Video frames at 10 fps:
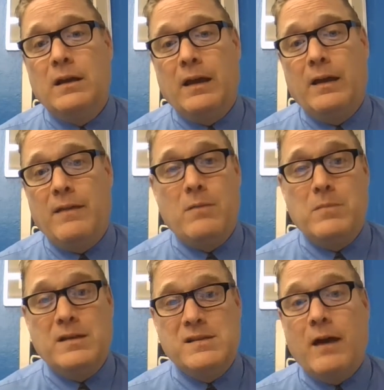And that
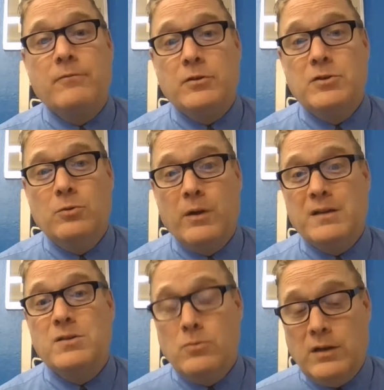means after 2
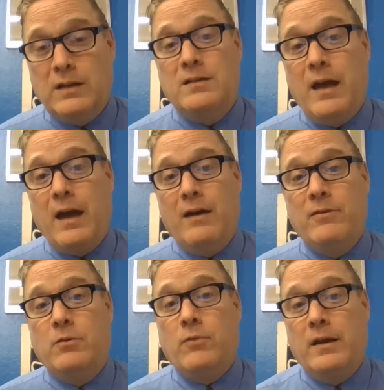weeks, you need to have
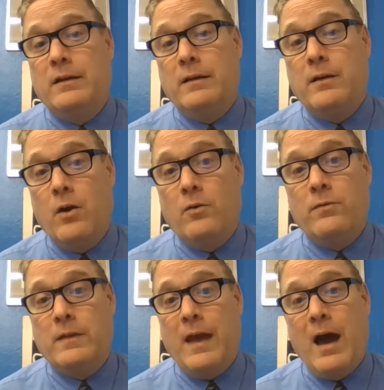it ready to go
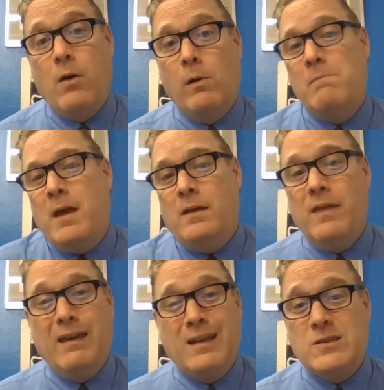for the OWL.
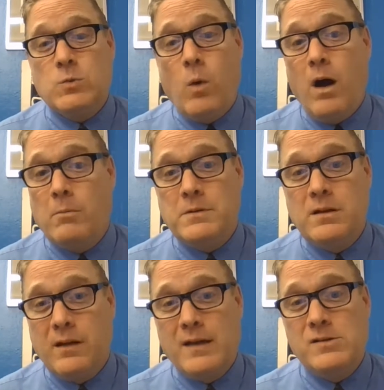They get swamped,
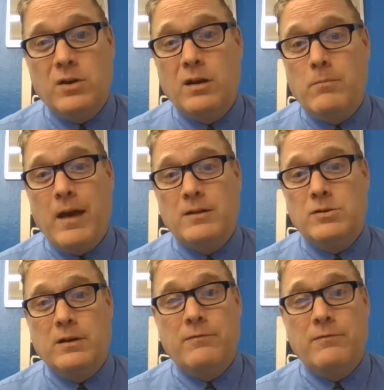as you can imagine.